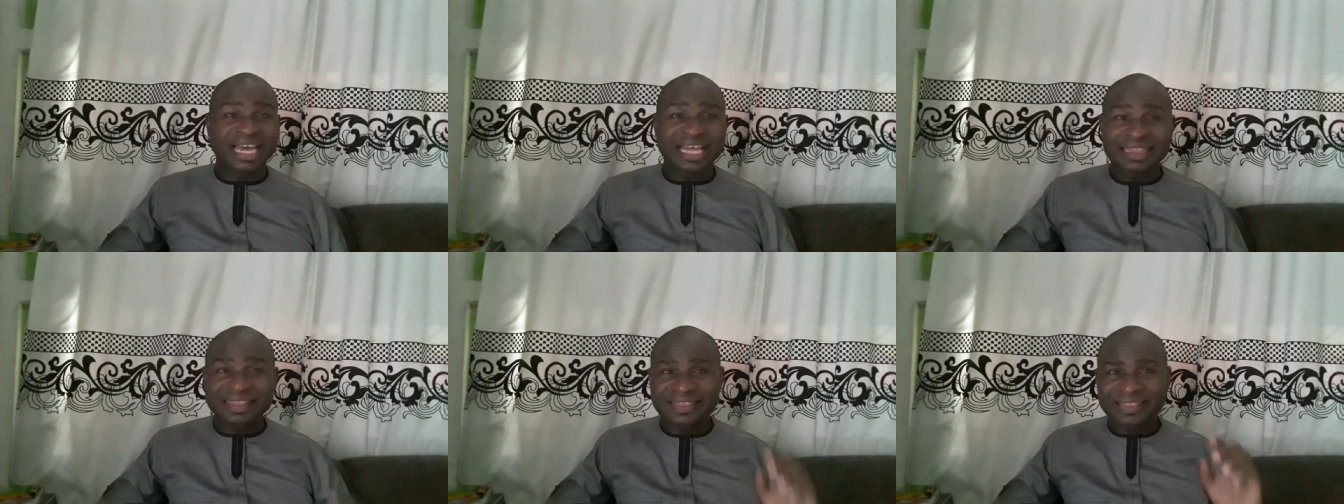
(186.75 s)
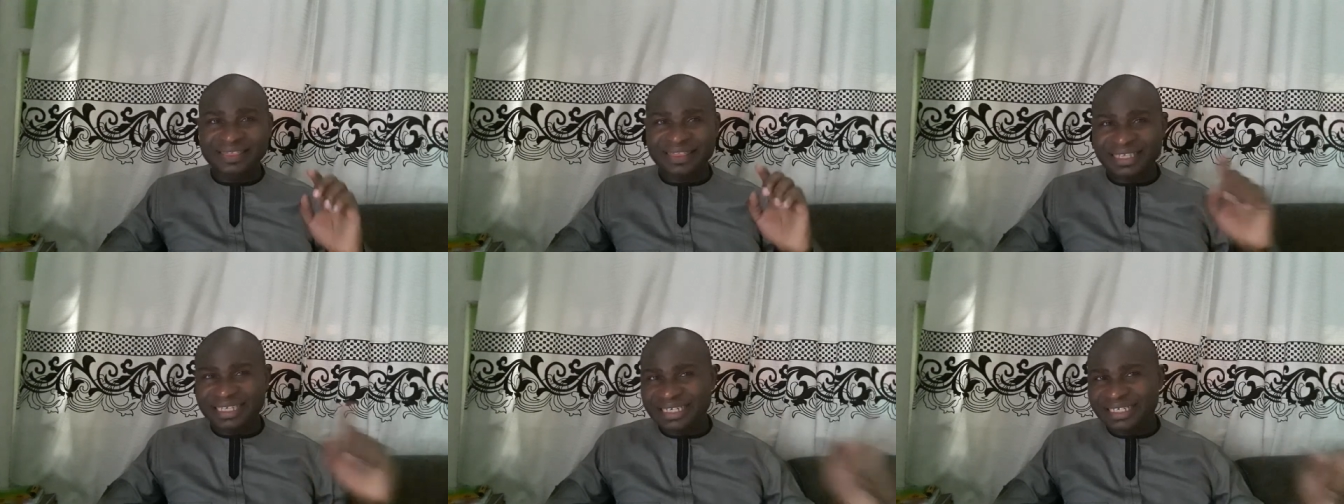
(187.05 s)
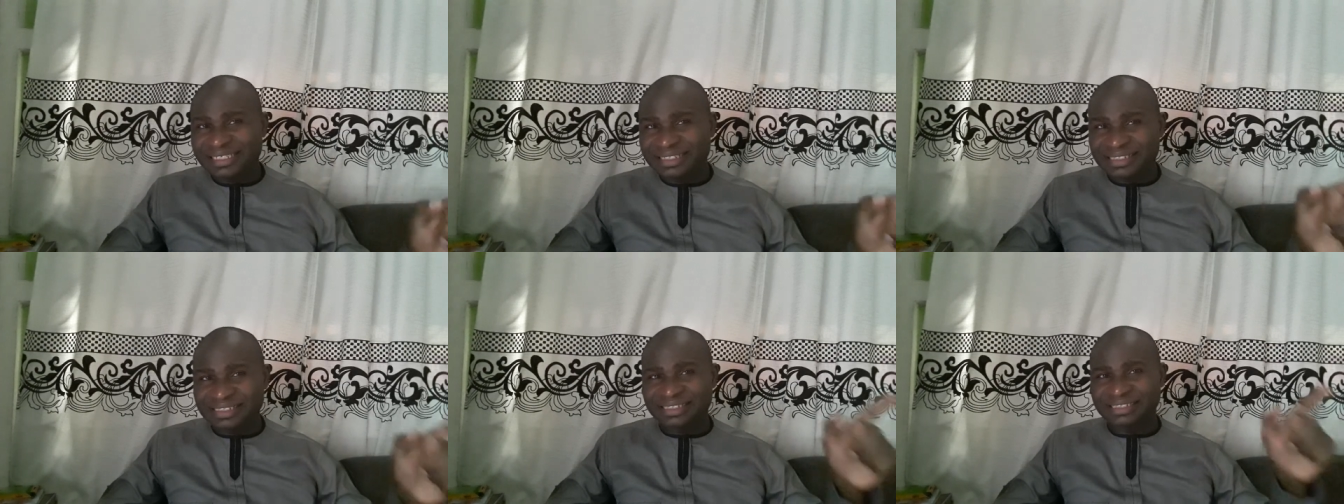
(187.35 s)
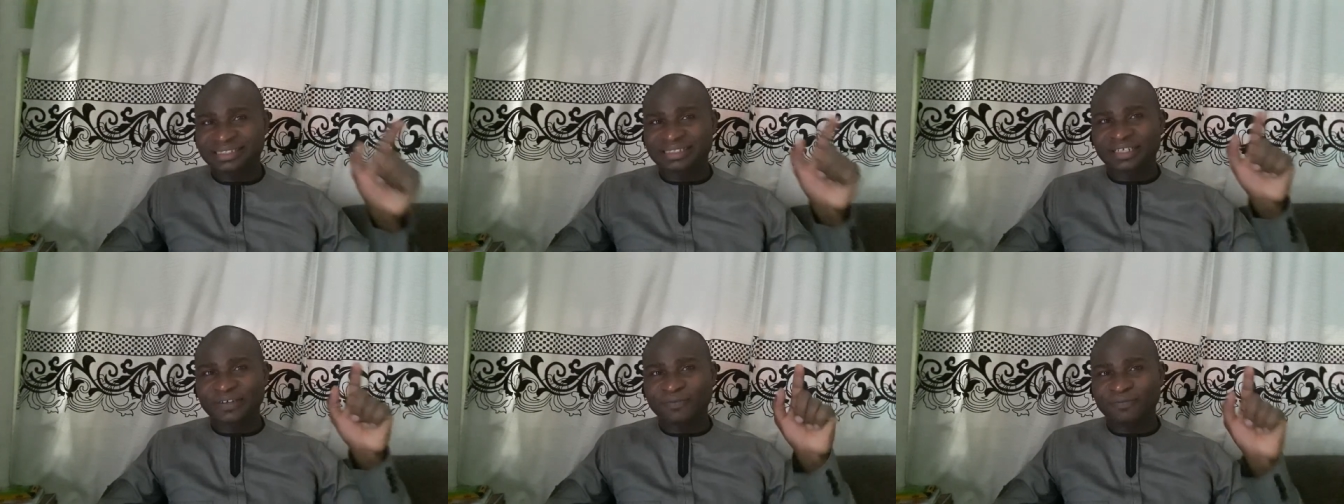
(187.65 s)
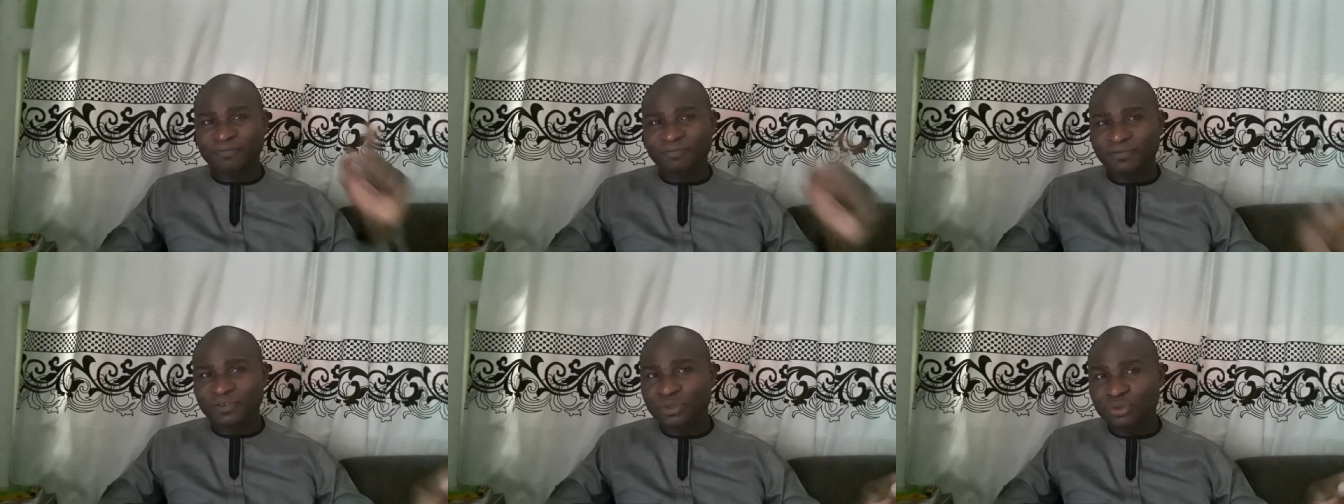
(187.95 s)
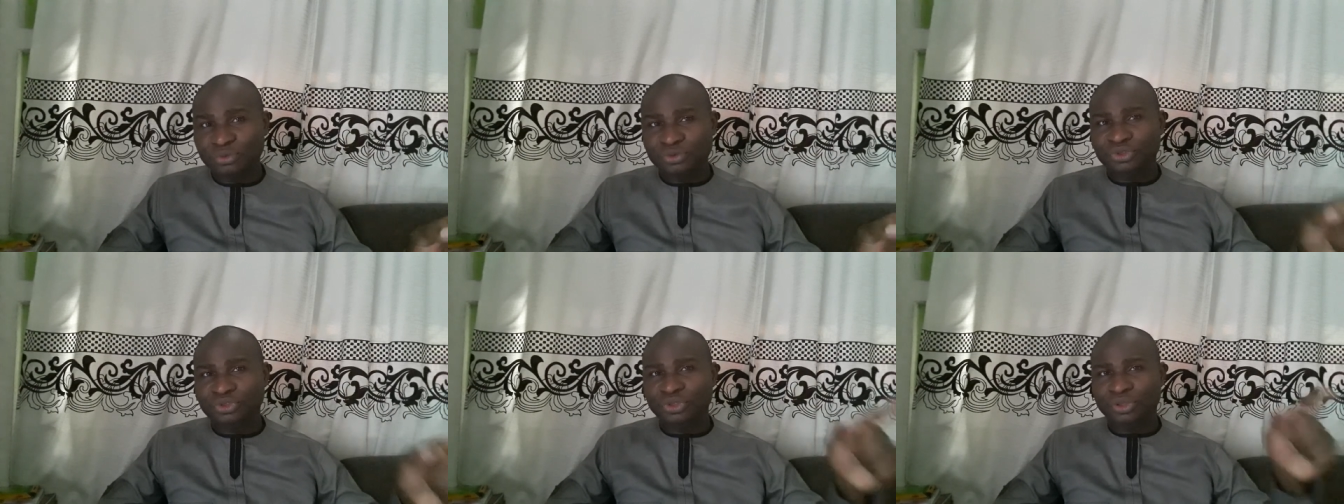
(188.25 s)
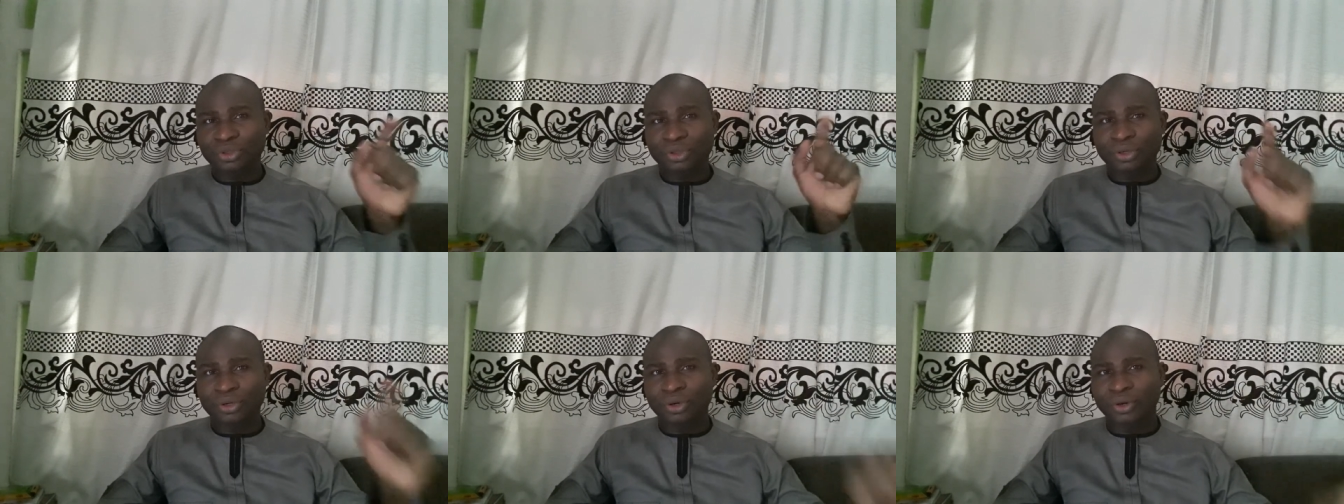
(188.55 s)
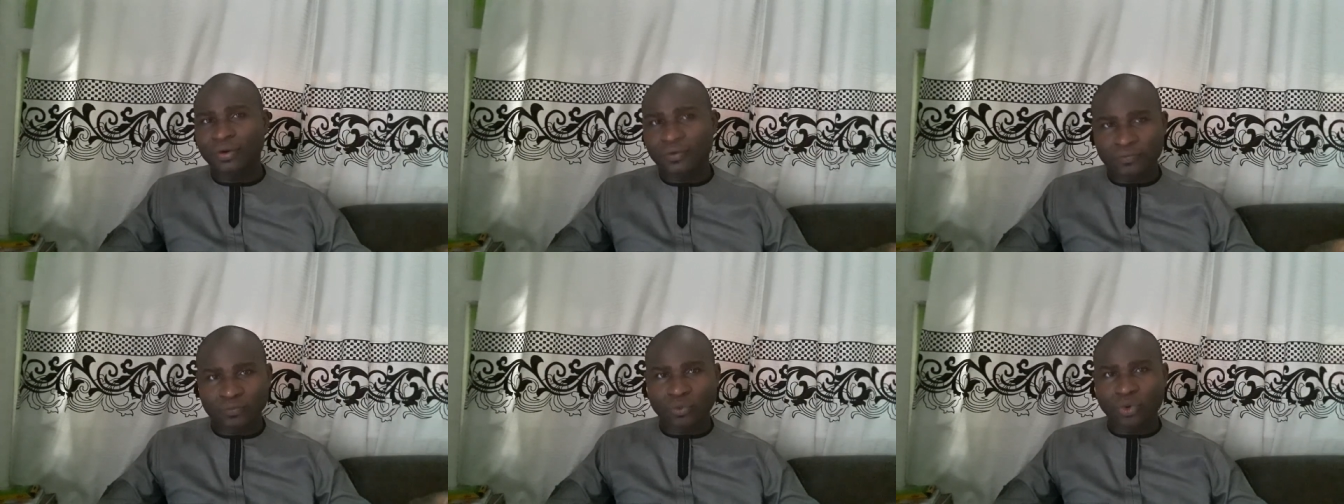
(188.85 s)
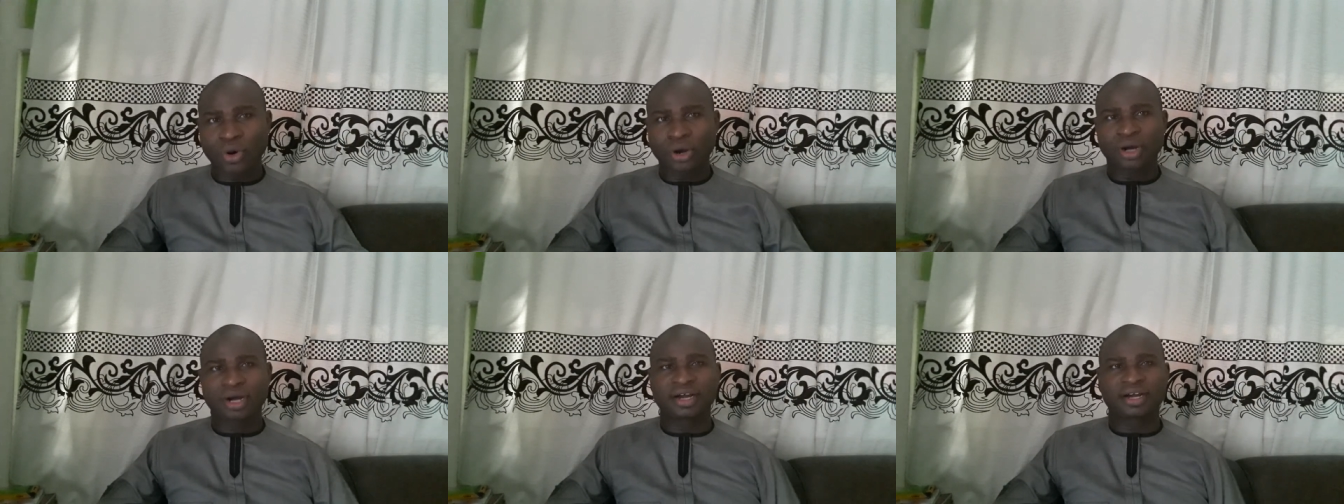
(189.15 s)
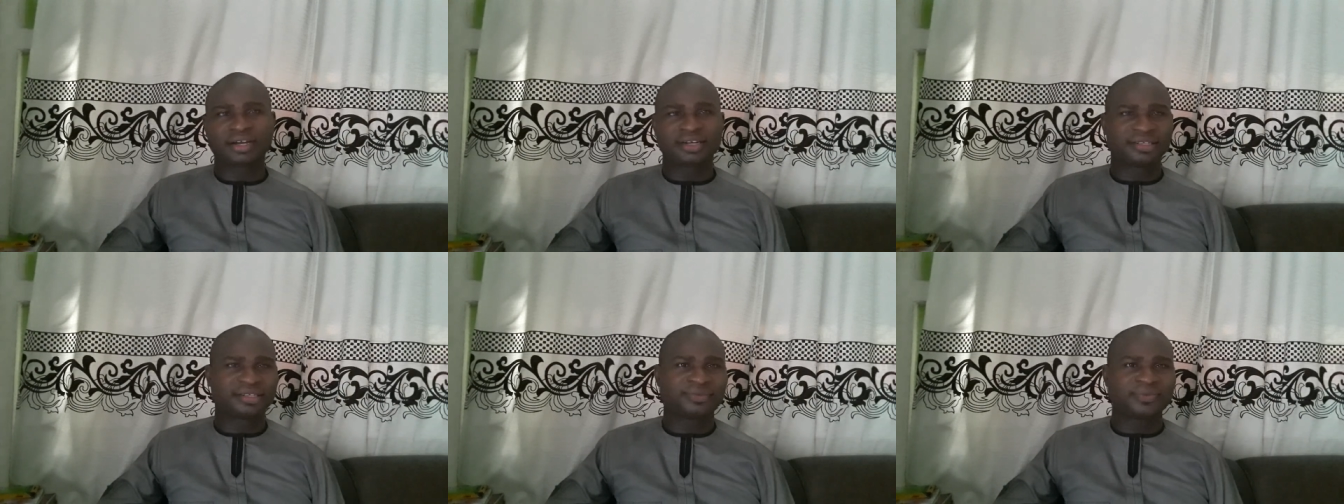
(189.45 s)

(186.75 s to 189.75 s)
And this is the future of work.